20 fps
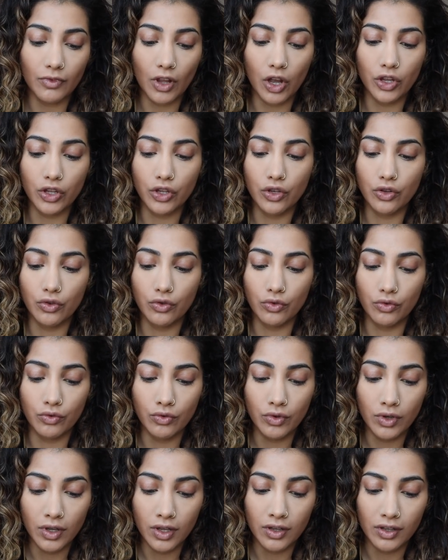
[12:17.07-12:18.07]

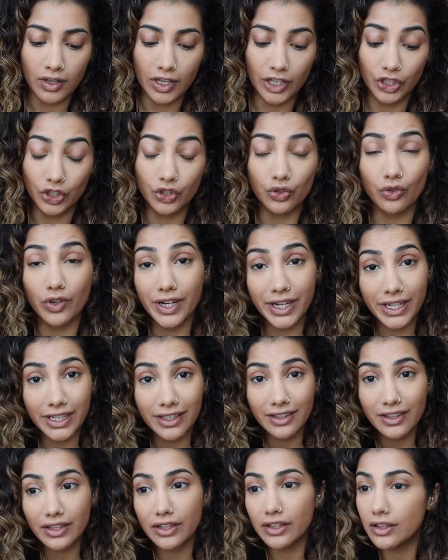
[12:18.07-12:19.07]
you
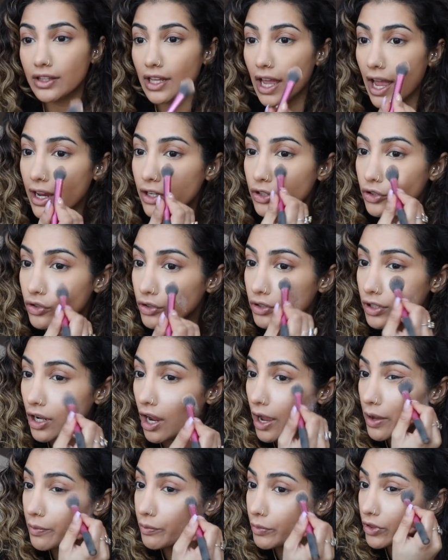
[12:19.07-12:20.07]
enjoying the extra
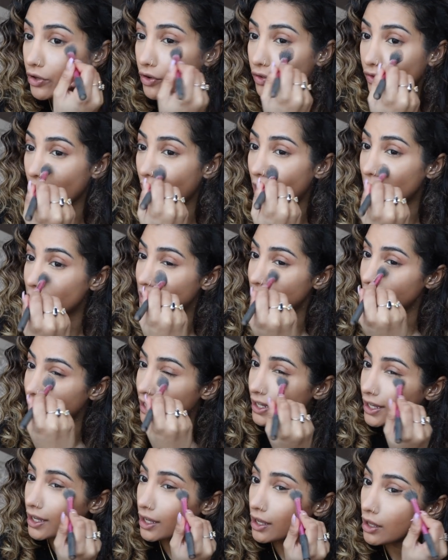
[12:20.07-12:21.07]
time with your
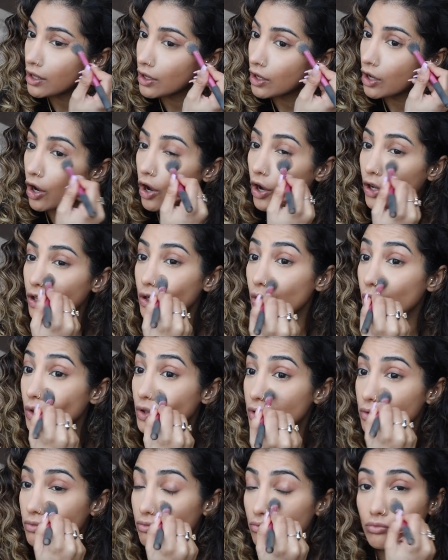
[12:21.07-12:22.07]
family? Are you
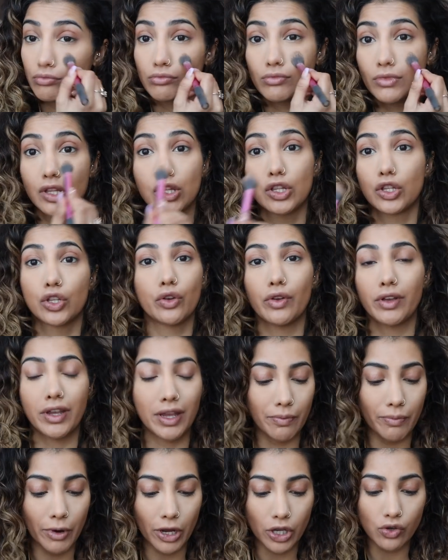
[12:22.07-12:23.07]
doing
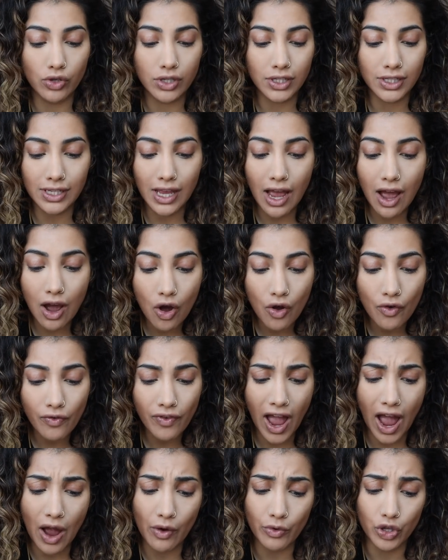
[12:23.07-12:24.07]
it by yourself?
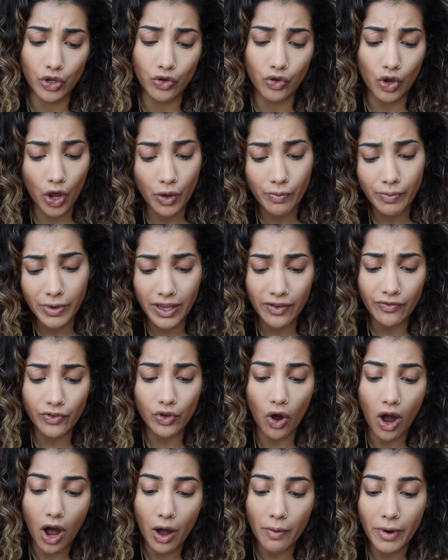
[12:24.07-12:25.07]
How are you coping if
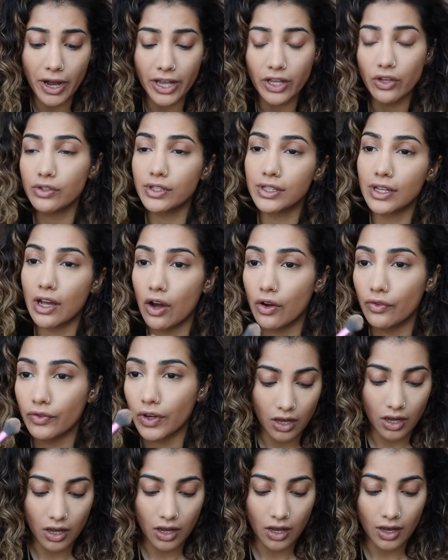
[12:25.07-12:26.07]
you are by yourself?
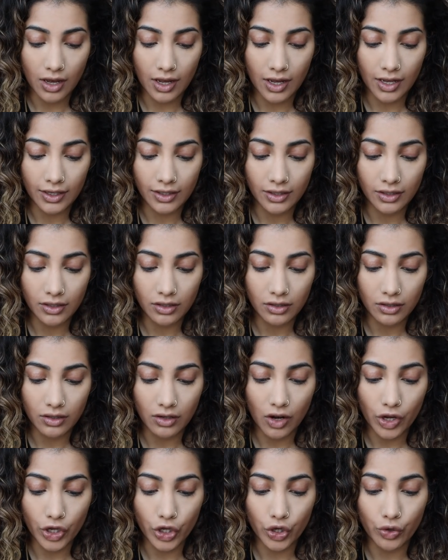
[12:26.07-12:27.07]
And
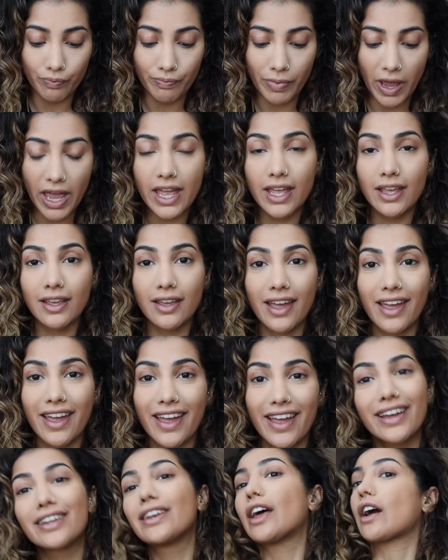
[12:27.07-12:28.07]
are you
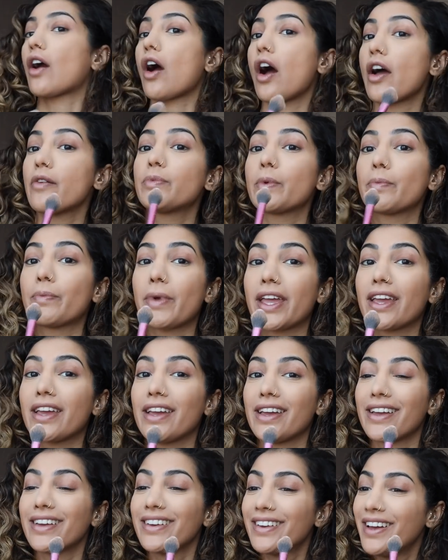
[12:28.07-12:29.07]
baking? Like I've been
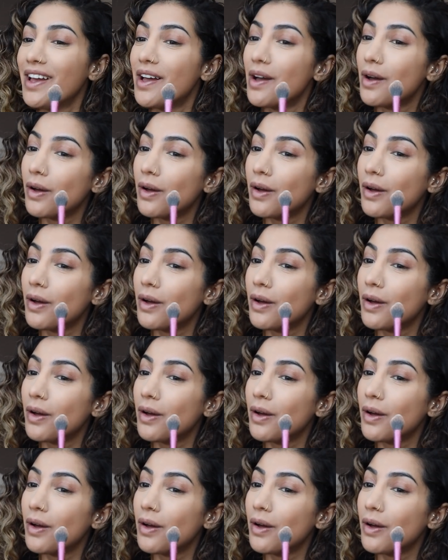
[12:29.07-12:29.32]
baking.